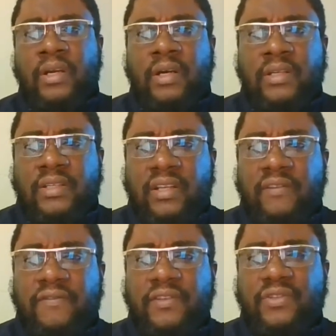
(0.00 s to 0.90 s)

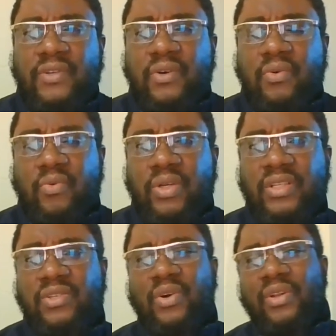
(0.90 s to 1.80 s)
Salafist, or what
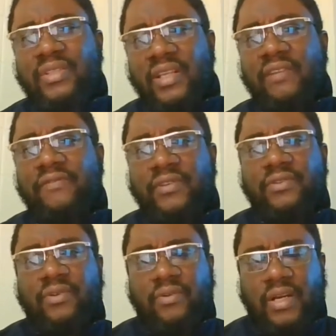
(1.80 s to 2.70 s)
is called
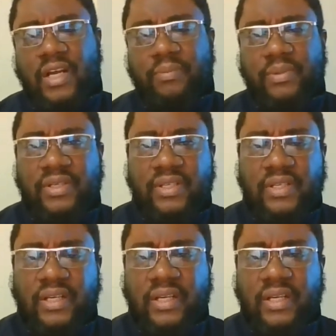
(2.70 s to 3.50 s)
Salafist or Wahhabist,